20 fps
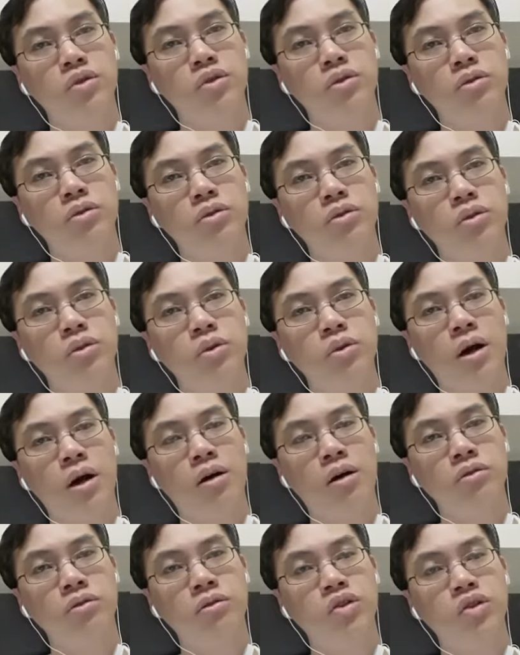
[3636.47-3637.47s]
two out of
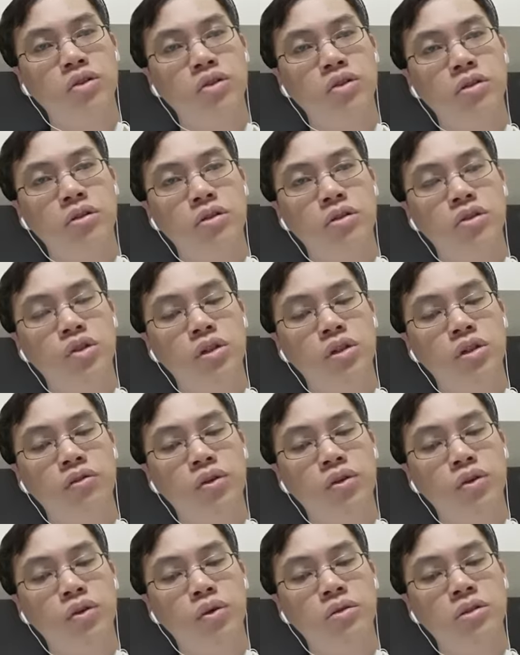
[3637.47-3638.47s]
three of
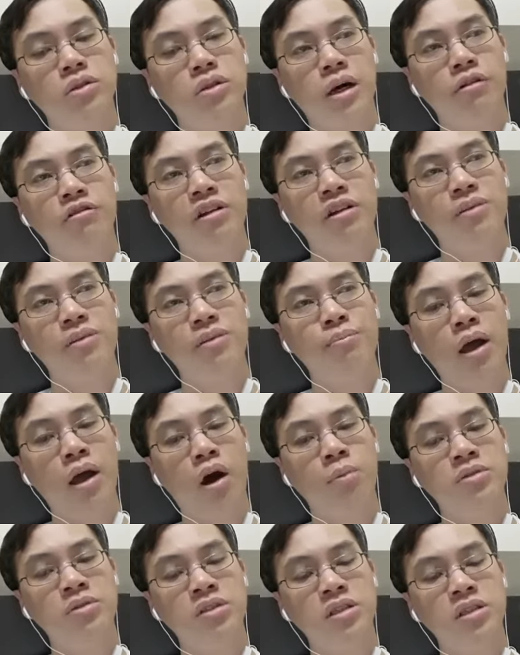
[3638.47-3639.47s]
those are really bad
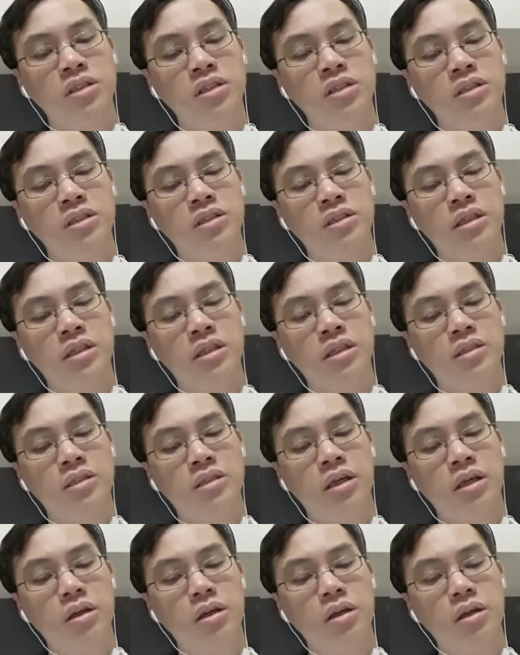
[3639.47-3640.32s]
options in the sense that